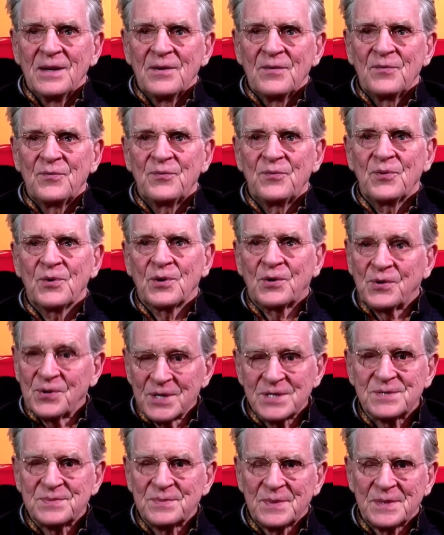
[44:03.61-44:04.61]
for
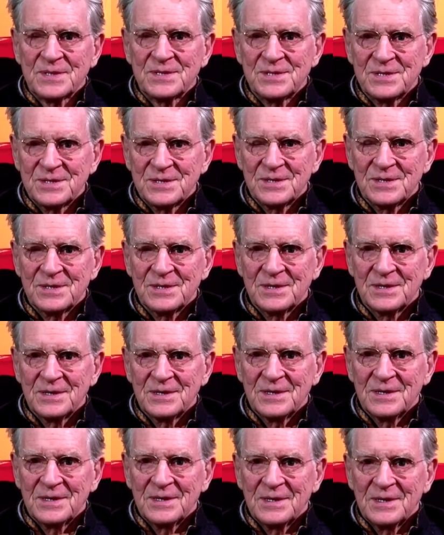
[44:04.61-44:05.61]
Christmas,
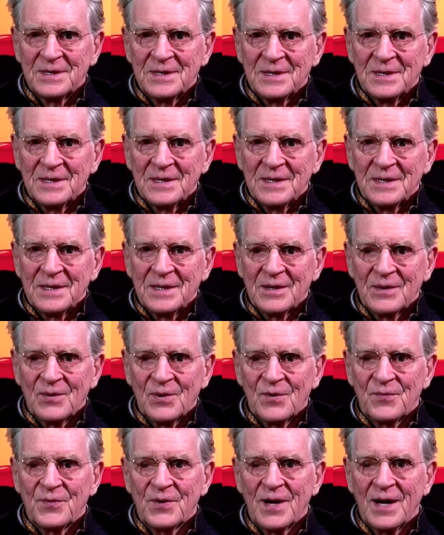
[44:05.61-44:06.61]

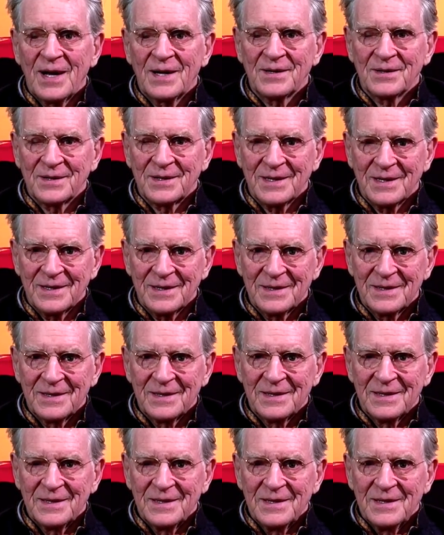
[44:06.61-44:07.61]
or for Hanukkah,
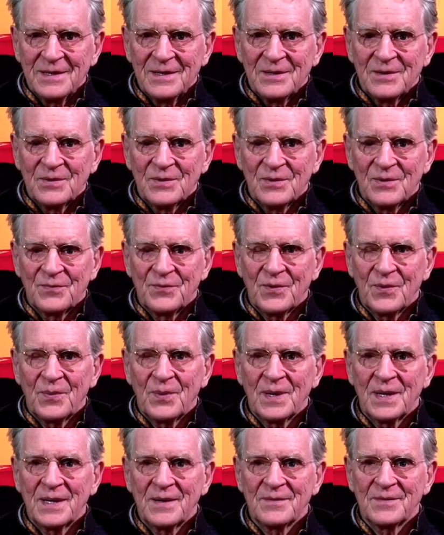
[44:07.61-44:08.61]
or for
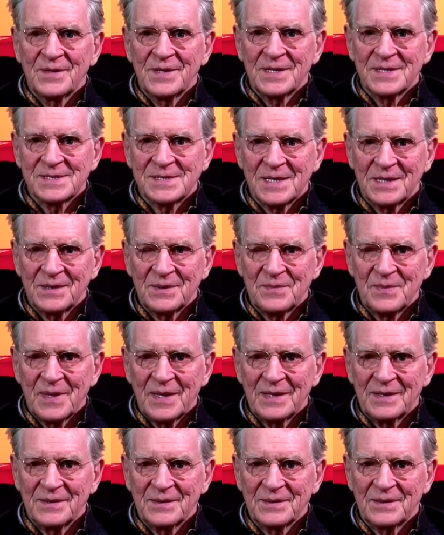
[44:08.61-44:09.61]
whatever they
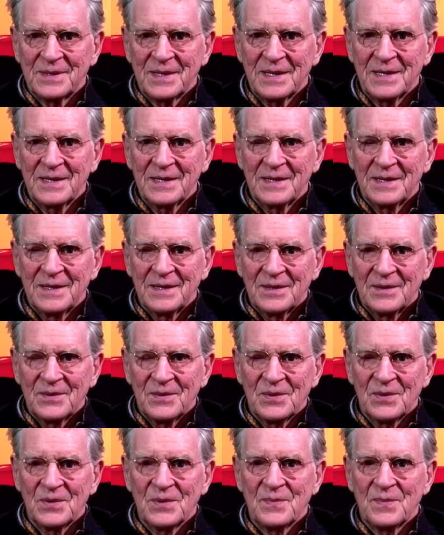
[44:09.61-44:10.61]
celebrate, okay?
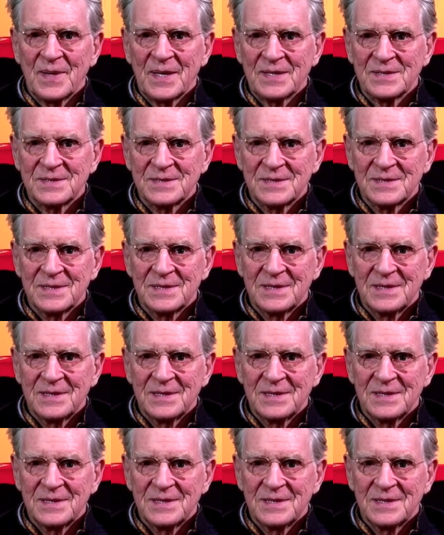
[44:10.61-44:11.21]
All the best.